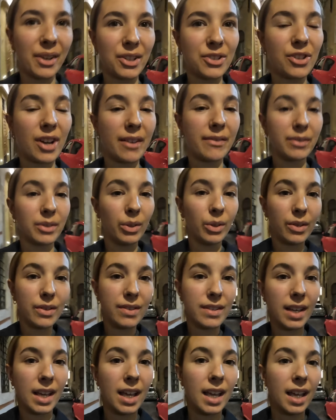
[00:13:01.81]

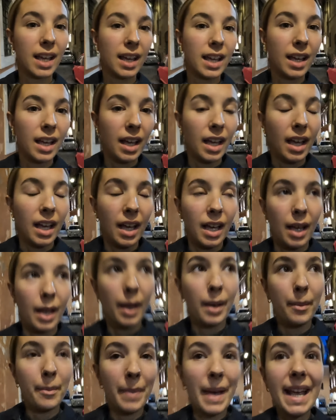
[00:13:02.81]
Travels.
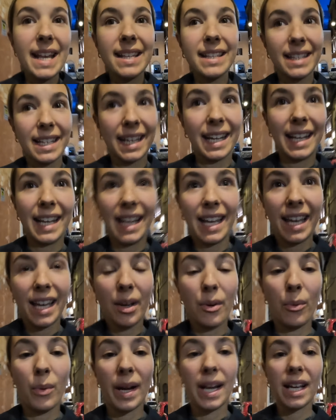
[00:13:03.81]
Basically,
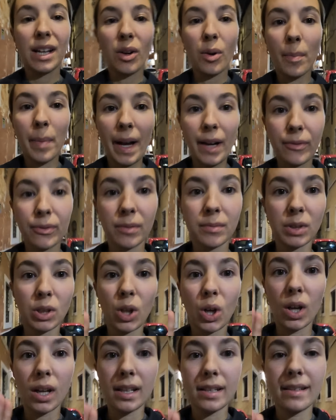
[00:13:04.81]
when I got back from the
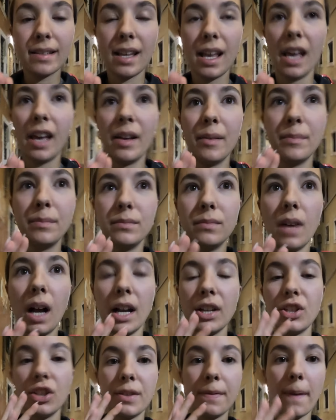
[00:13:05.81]
Colosseum,
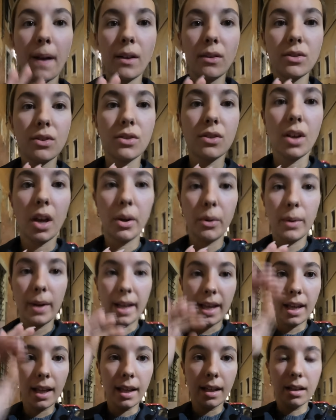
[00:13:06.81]
I just felt so
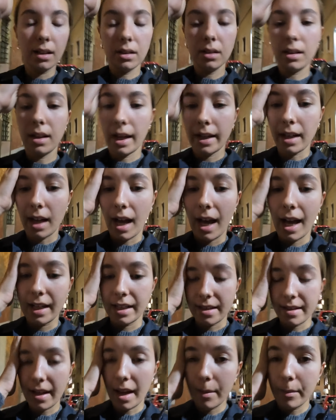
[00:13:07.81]
ill. Like I had a
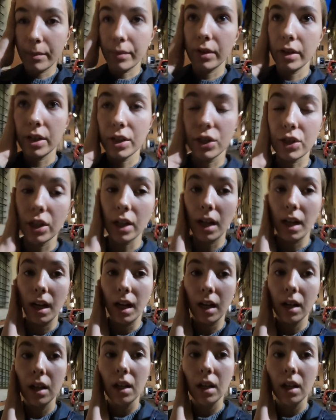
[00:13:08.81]
temperature.